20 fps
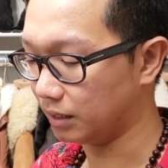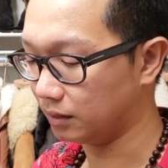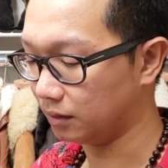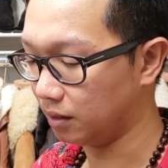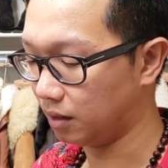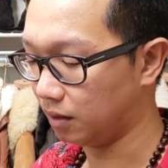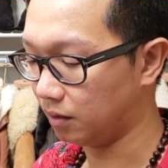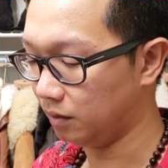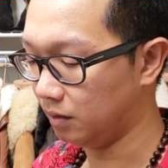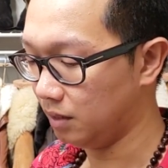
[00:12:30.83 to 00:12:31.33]

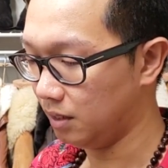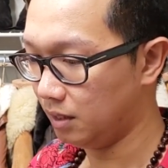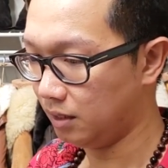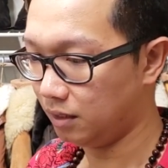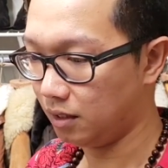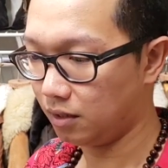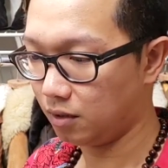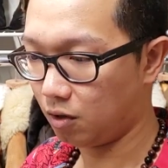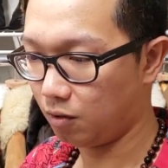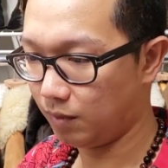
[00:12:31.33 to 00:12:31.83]
So
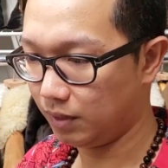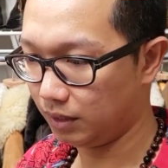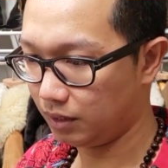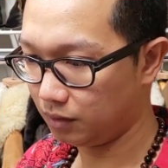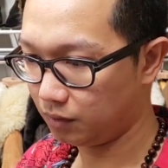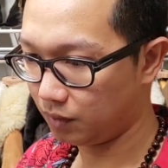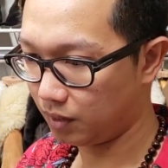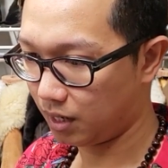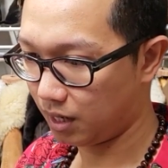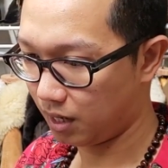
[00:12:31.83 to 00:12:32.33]
let's open
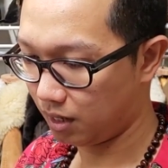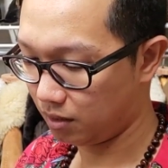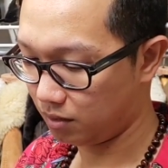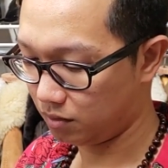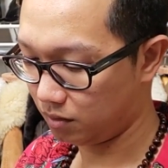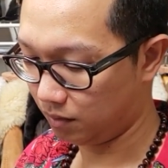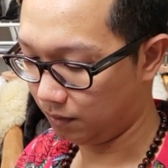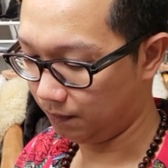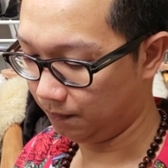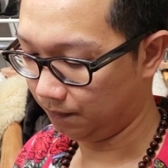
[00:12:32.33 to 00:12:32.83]
this one
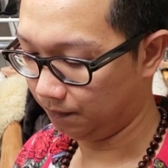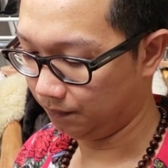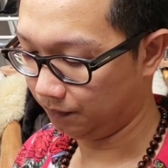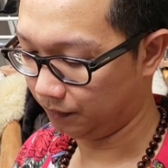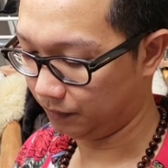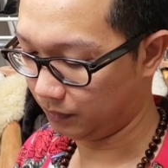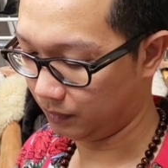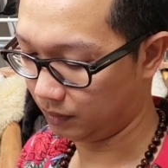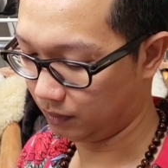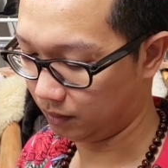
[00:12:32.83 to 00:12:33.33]
out.
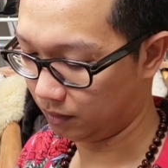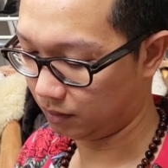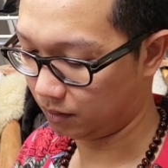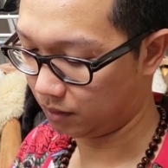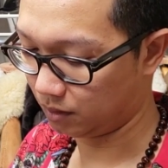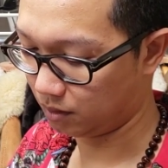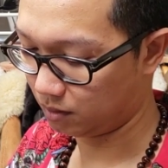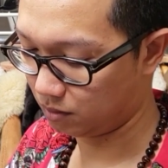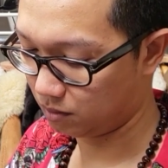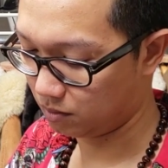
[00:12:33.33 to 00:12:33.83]

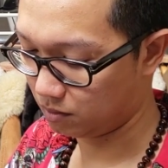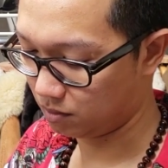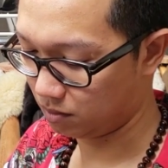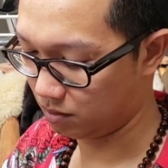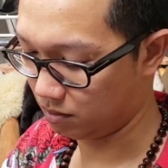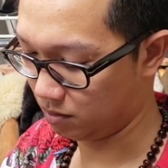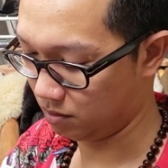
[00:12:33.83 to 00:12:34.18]
So